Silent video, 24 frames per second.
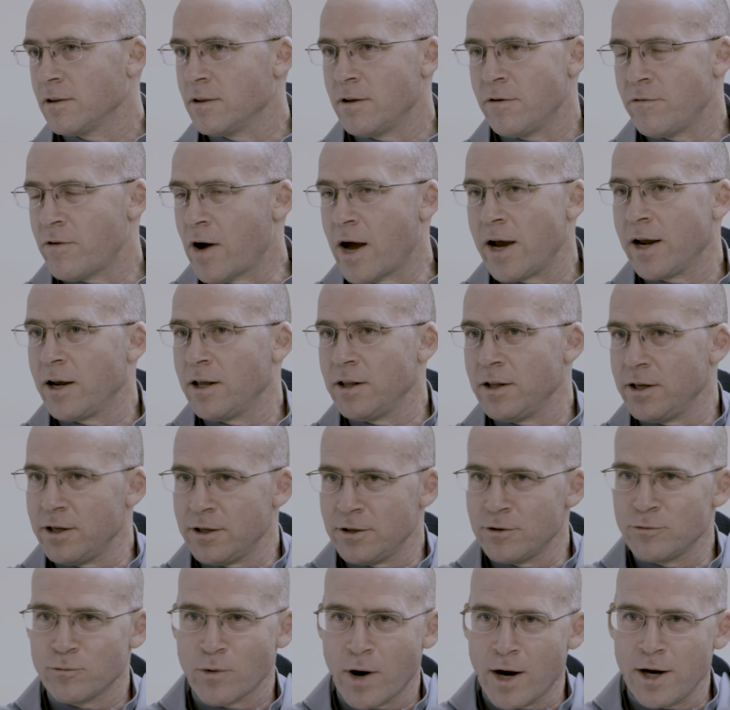the
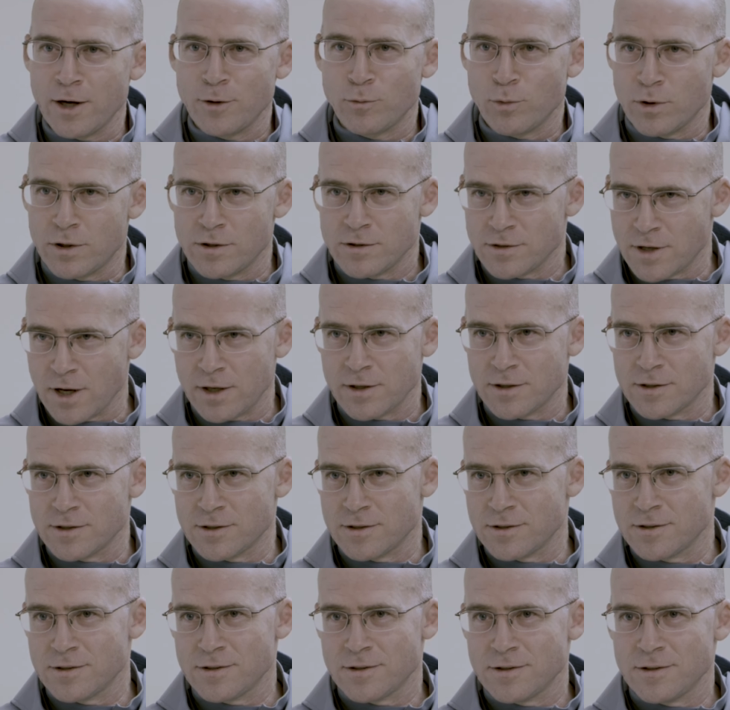violin, right, with
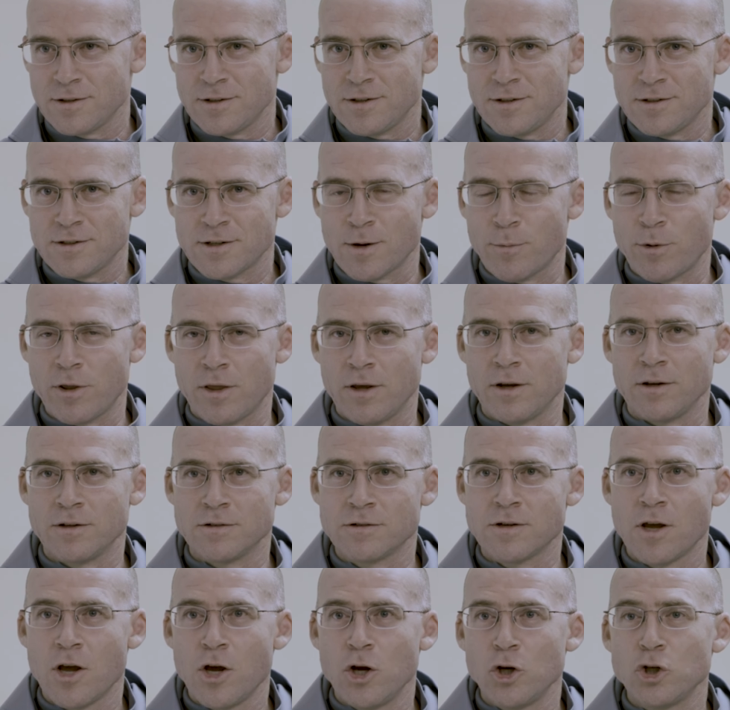sticks, these type of
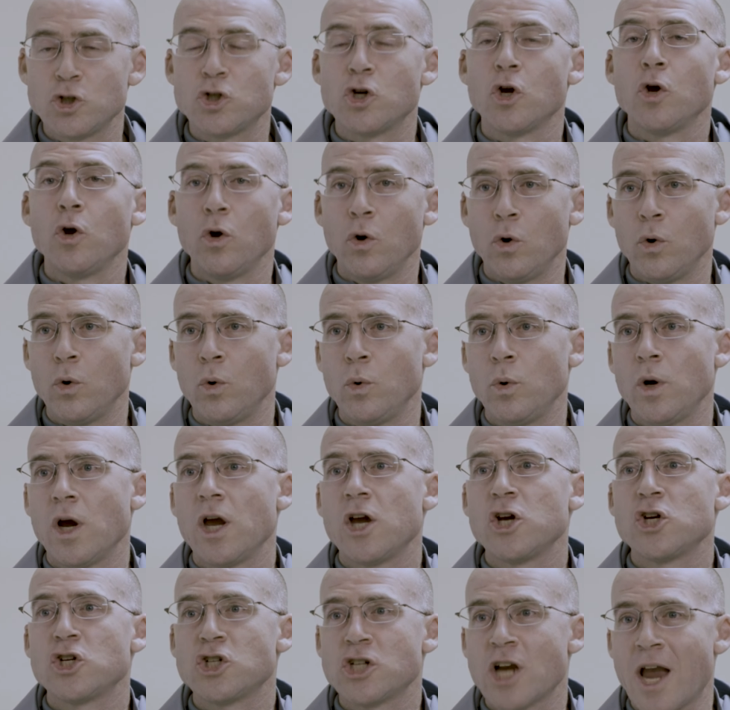things.
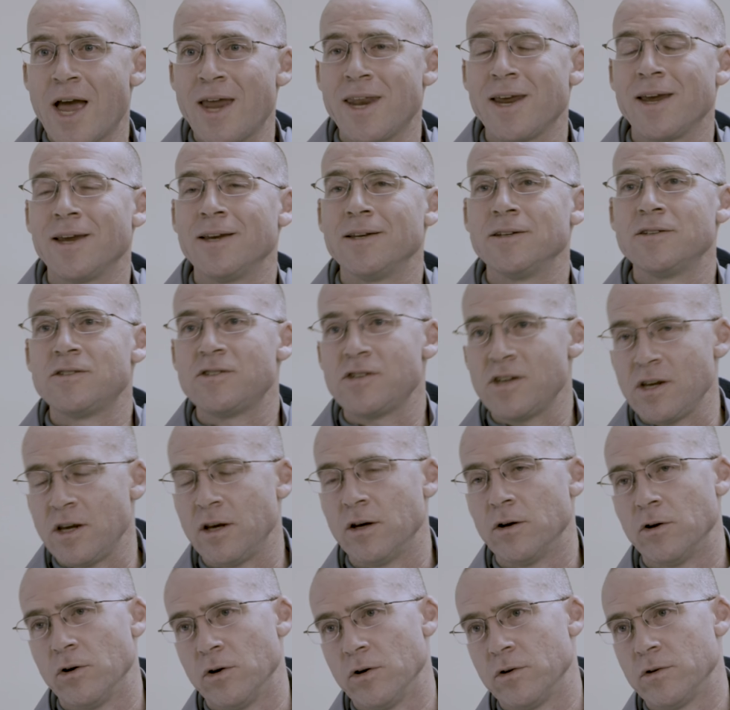Two, shedding
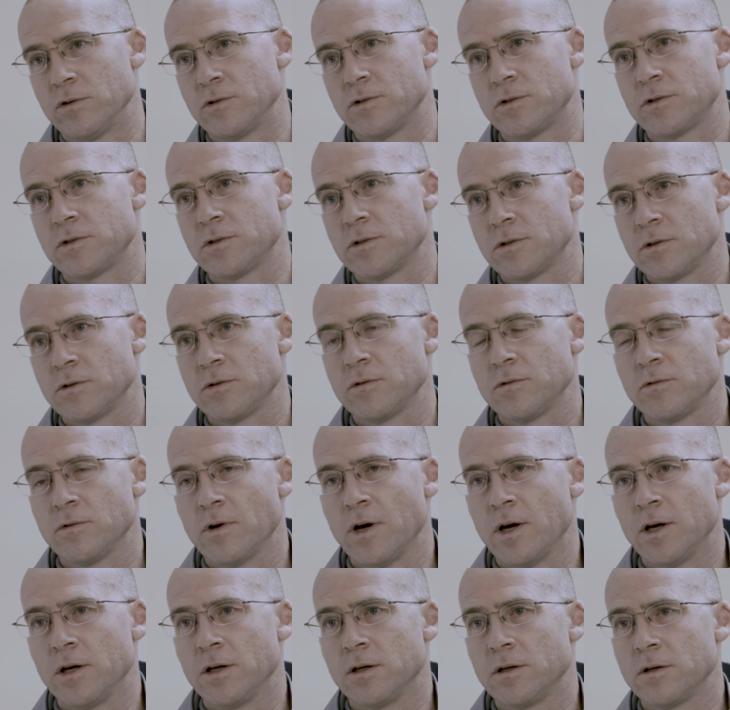tears,
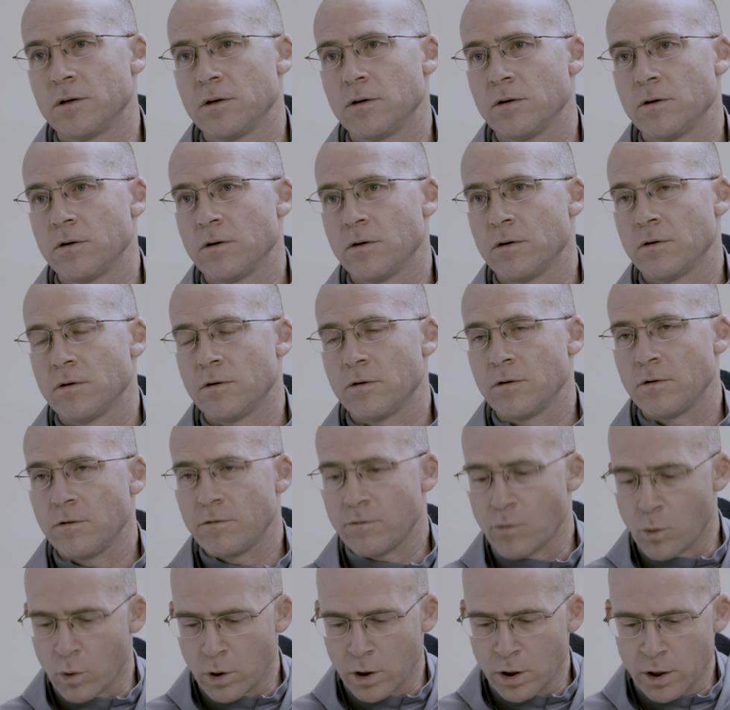right,
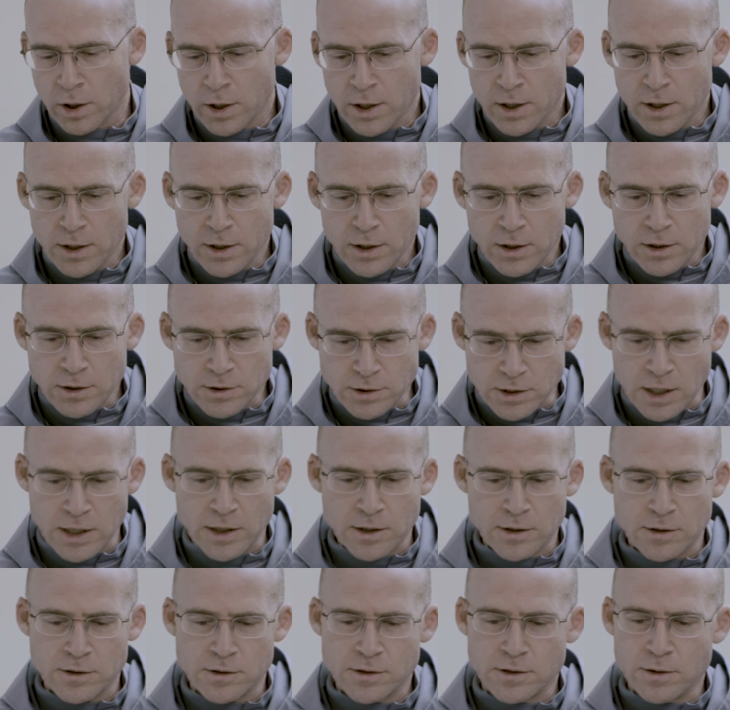for
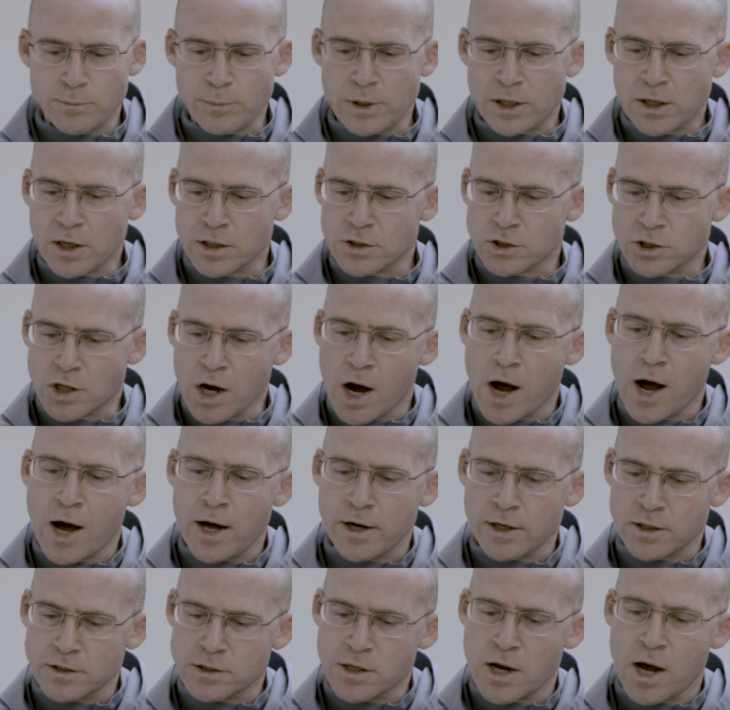sins and because
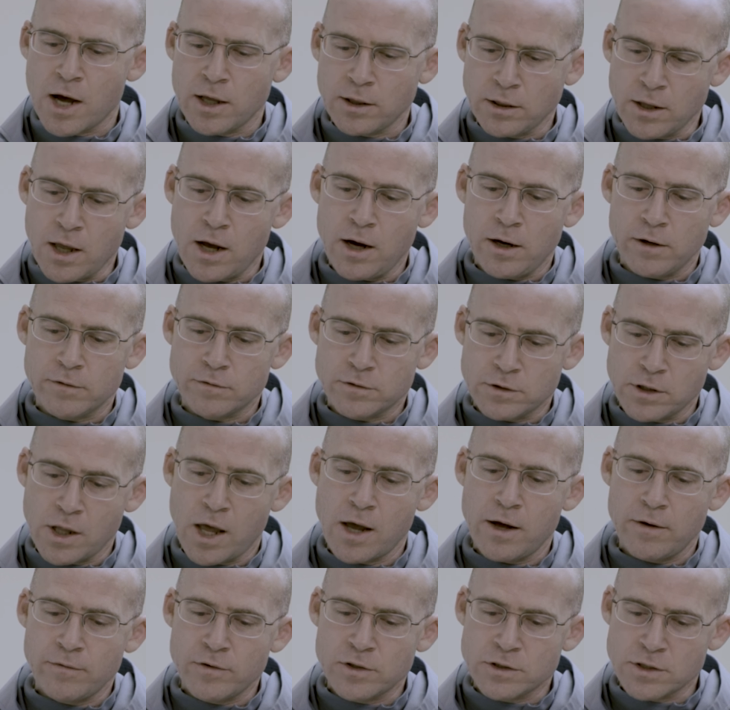God is not loved.
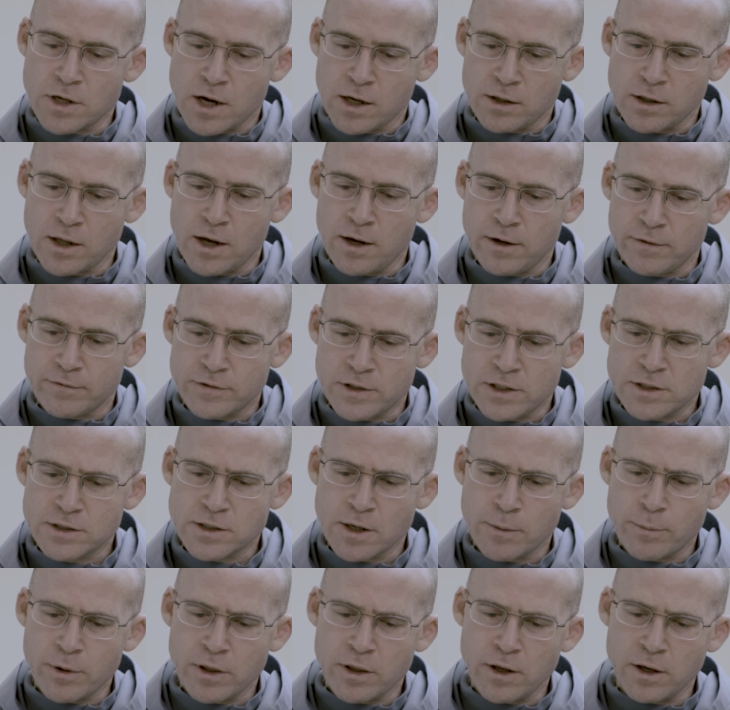Love is not love, these
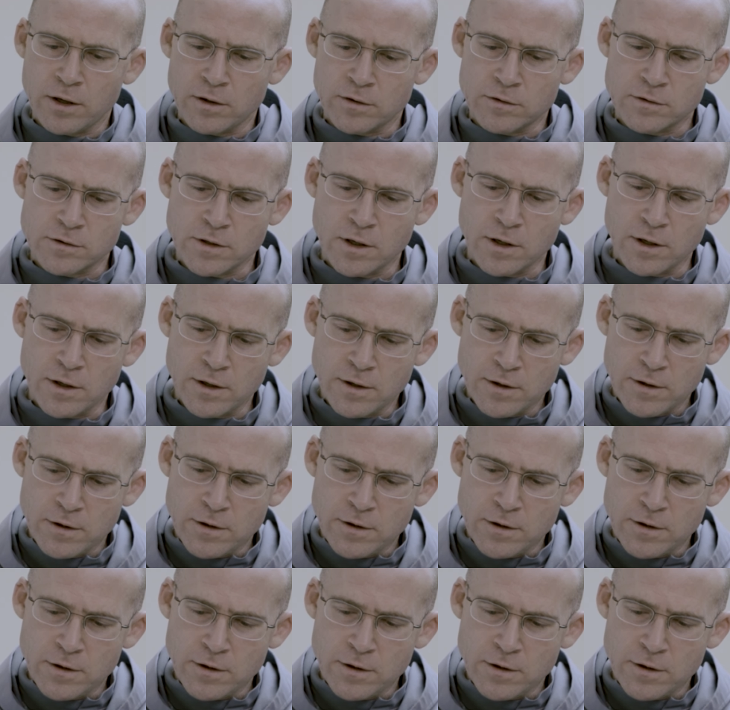type of things. Uh,